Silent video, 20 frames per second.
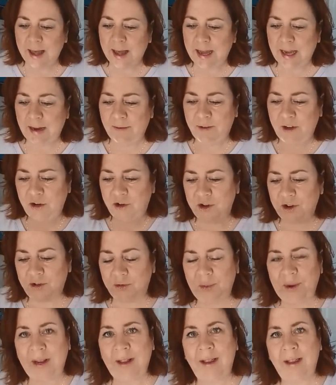If you just
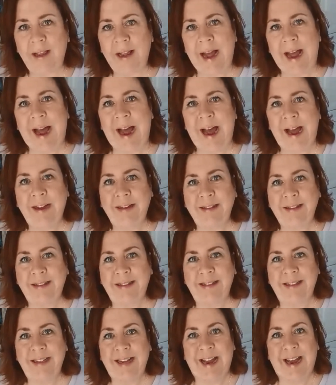
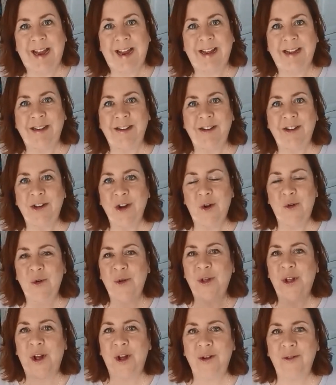relax and go
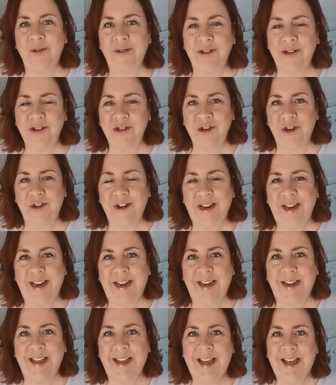along with the
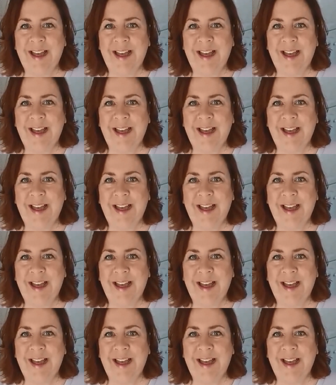journey,